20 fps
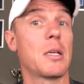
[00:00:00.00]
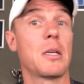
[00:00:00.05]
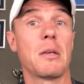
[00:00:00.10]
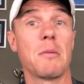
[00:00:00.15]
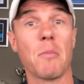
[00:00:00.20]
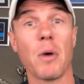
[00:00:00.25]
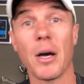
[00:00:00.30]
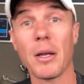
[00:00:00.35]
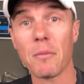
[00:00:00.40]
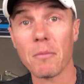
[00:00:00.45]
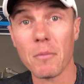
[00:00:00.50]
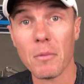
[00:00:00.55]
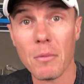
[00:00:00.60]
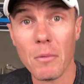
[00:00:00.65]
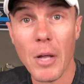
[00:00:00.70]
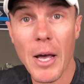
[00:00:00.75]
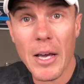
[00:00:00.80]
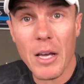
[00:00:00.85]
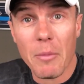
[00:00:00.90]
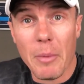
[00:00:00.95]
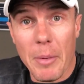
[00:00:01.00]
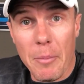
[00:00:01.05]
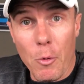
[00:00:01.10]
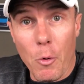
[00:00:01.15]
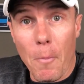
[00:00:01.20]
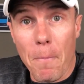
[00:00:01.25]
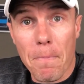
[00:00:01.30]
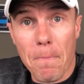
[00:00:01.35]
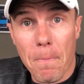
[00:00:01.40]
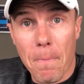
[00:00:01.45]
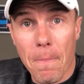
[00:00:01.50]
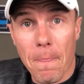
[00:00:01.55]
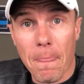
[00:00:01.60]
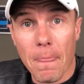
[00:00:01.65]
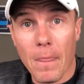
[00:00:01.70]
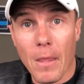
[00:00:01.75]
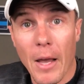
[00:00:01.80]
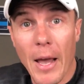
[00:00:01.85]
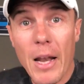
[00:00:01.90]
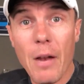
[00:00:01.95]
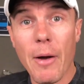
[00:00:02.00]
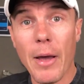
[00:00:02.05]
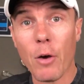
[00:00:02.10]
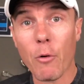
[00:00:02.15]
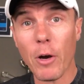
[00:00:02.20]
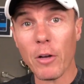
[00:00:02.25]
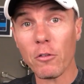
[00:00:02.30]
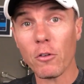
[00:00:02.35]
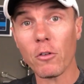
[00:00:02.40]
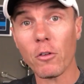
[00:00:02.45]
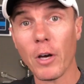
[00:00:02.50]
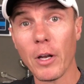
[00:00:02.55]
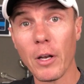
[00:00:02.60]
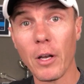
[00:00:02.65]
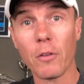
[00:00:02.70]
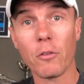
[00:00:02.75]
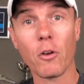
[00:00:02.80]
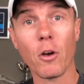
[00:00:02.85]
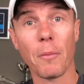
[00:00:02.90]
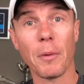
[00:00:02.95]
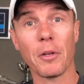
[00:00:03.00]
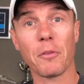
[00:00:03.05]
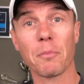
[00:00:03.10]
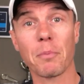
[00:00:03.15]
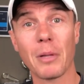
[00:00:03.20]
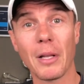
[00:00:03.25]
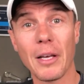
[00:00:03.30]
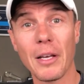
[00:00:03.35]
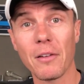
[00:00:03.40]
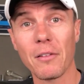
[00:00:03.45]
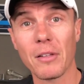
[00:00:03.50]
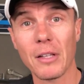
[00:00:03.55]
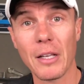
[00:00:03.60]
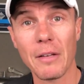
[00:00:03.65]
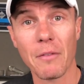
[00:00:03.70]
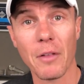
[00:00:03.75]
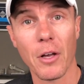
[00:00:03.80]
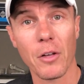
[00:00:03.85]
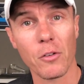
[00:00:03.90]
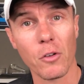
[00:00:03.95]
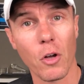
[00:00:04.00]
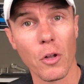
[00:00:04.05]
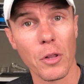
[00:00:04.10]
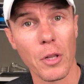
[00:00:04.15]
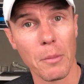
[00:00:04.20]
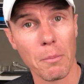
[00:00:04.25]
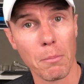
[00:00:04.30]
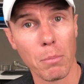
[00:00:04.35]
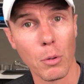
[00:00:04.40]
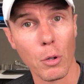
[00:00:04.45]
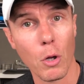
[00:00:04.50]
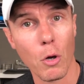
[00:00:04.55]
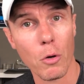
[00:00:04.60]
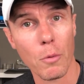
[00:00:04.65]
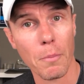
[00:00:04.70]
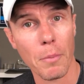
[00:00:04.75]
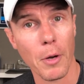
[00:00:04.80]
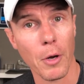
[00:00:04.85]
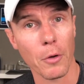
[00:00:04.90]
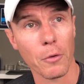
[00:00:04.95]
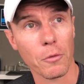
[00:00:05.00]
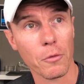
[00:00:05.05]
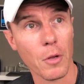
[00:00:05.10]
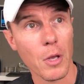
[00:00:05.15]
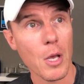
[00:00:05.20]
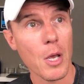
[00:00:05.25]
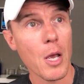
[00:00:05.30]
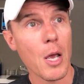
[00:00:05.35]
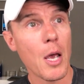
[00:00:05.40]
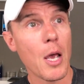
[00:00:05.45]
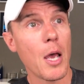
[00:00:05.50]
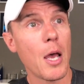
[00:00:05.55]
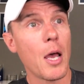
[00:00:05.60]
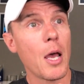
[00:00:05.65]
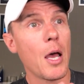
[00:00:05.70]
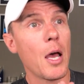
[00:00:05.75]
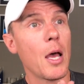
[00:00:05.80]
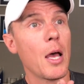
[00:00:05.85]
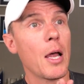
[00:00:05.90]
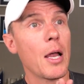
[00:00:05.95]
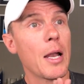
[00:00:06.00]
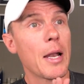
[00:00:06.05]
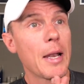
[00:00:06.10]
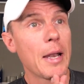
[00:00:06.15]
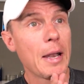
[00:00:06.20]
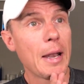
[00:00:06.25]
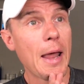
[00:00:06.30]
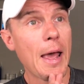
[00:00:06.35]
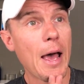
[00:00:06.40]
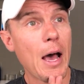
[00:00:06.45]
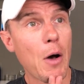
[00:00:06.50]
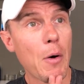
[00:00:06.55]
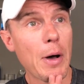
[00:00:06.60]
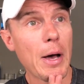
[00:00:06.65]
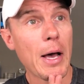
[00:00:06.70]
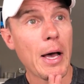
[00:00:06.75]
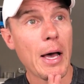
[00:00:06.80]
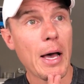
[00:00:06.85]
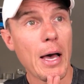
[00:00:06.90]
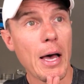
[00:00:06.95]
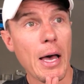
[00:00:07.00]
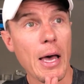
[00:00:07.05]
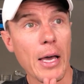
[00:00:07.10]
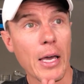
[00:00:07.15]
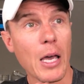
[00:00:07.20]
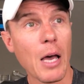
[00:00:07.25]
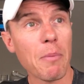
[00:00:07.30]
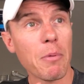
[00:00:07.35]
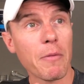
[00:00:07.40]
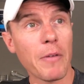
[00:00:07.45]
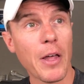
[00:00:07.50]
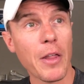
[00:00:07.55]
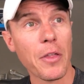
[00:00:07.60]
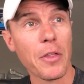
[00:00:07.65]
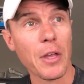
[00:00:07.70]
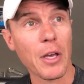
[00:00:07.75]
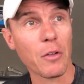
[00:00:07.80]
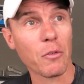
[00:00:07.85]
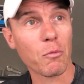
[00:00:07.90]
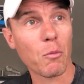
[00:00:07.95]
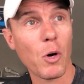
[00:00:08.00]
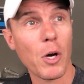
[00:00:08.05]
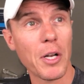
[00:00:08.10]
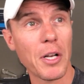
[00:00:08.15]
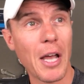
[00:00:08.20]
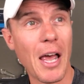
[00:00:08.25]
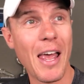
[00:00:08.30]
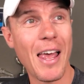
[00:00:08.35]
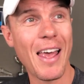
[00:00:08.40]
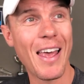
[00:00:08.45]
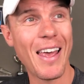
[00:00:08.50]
he might like it a bit more. Anyway, questions, ideas, comments, please leave those on the blog post. Now, a couple of other things. One,